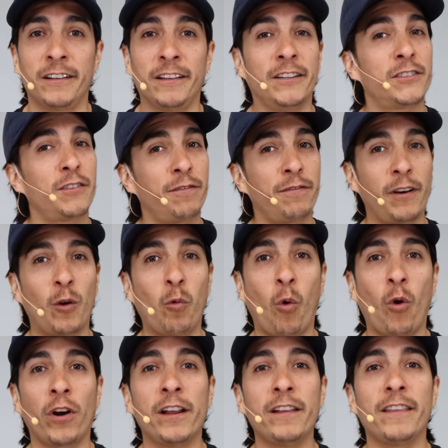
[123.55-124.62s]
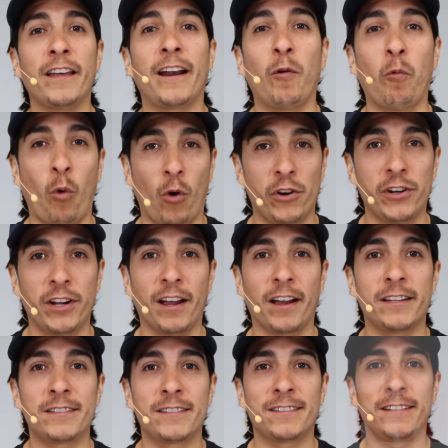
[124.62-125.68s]
It's a fair warning that I warned you
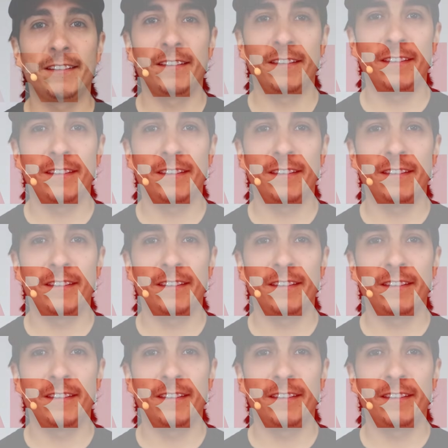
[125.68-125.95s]
guys.